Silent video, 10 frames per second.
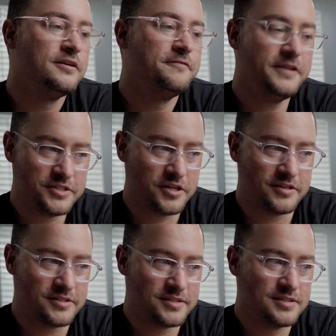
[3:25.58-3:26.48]

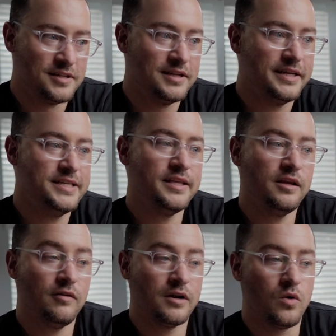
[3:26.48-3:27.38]
Features:
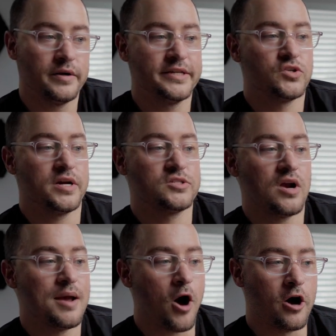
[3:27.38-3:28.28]
easily record and
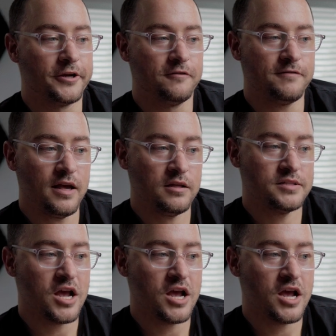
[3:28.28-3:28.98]
transcribe audio files.